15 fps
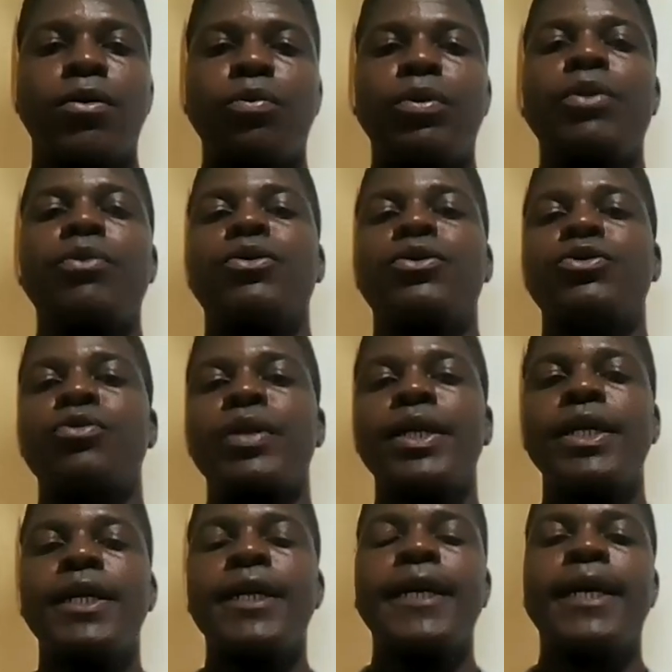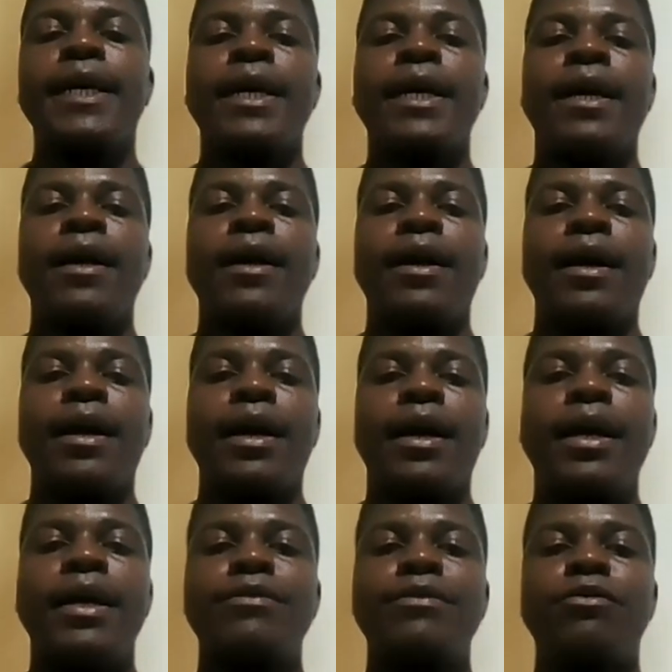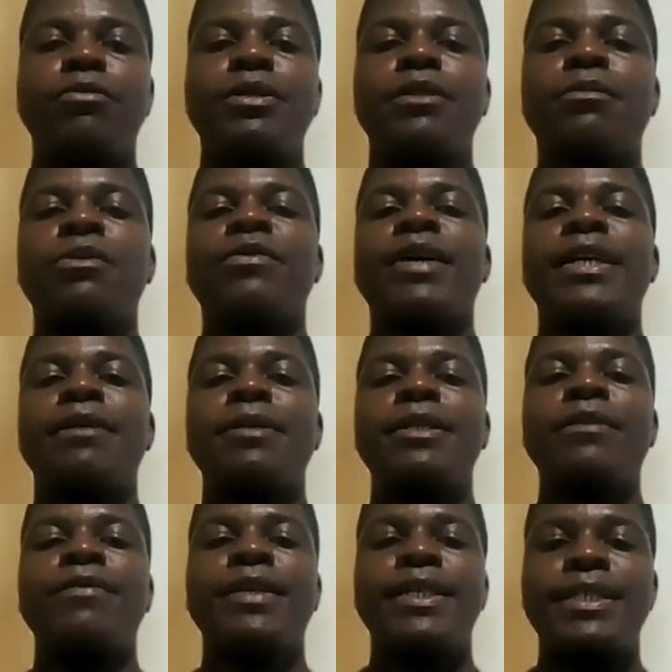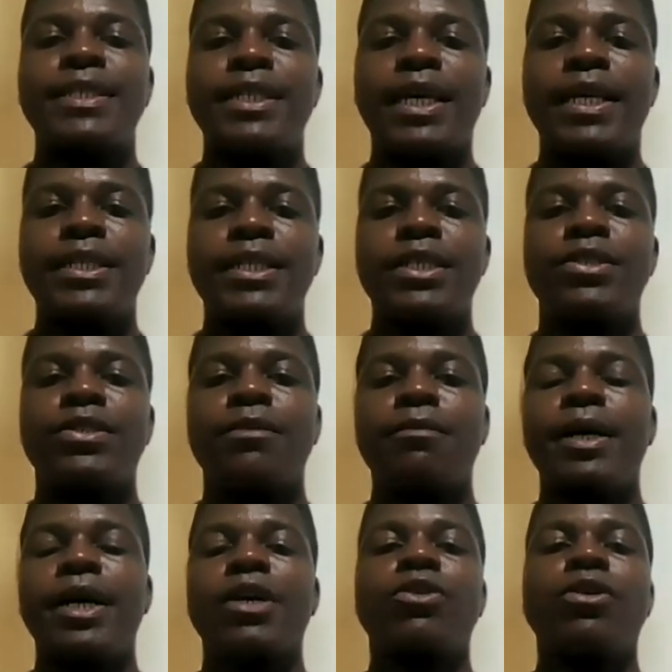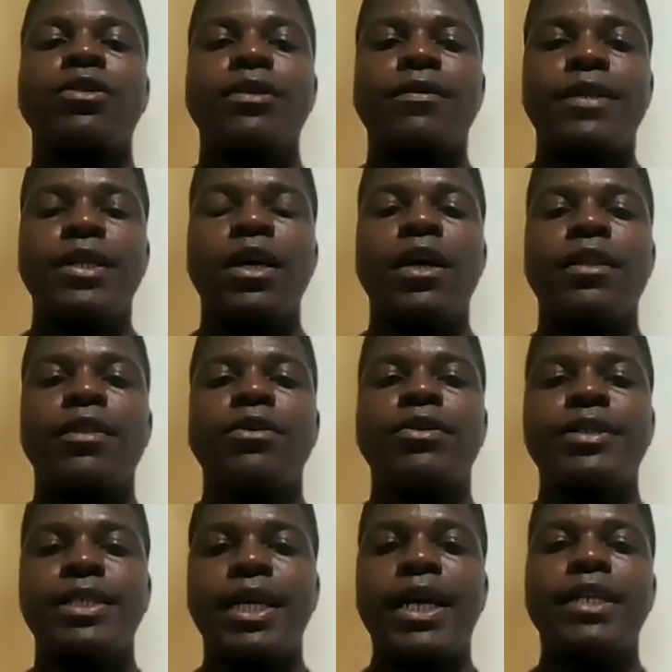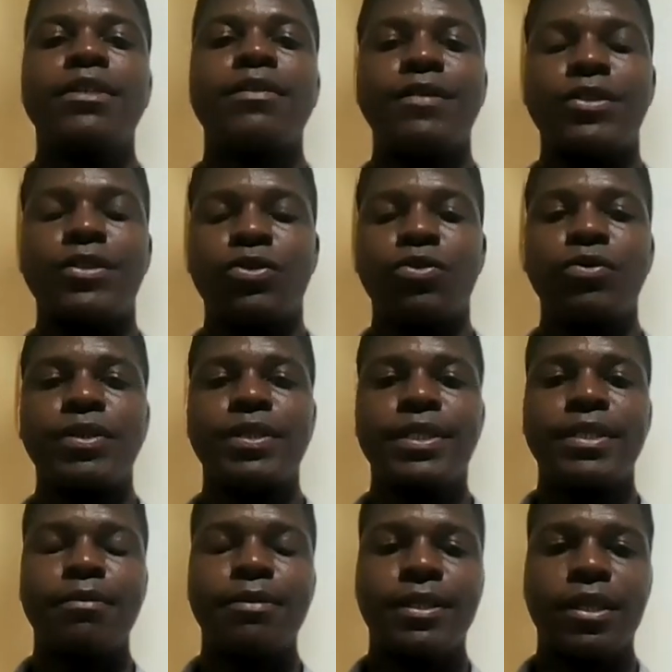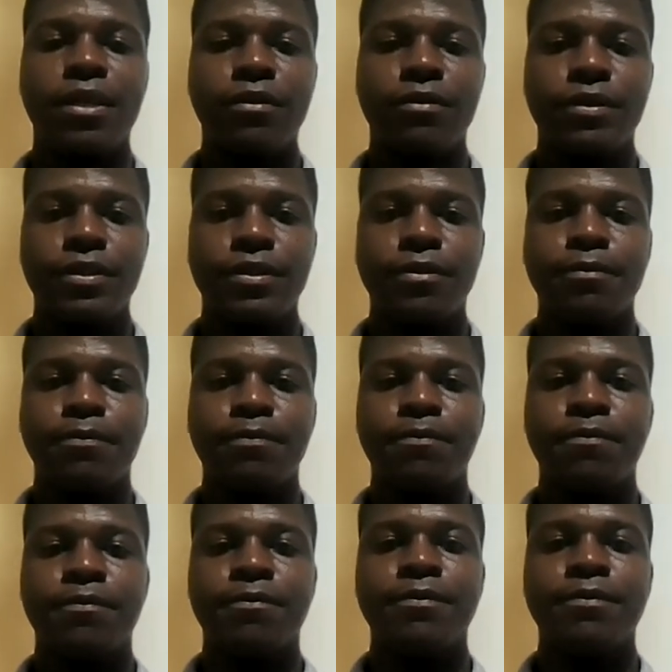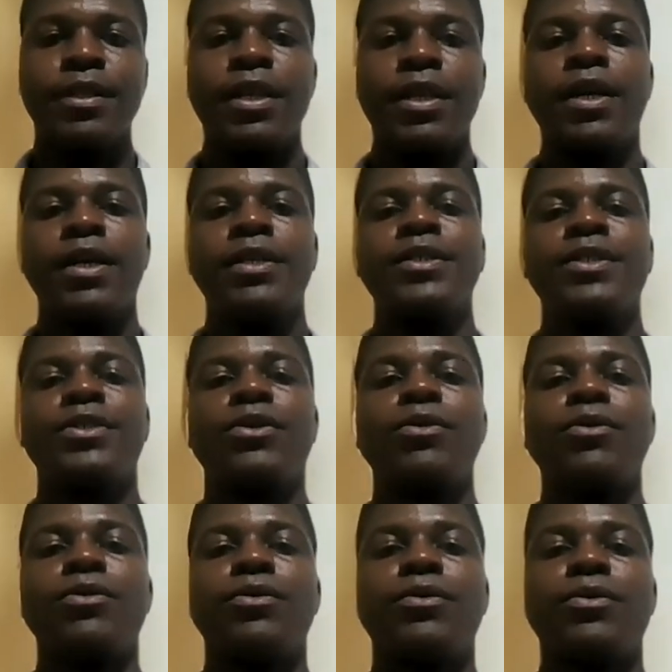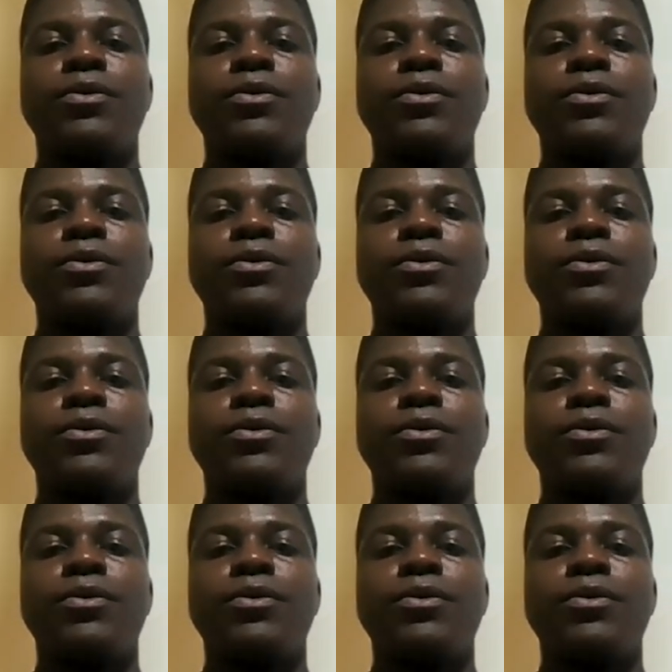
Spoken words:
we were doing, and for me to provide a bit of insight into the background of the authors and of the stories themselves. So,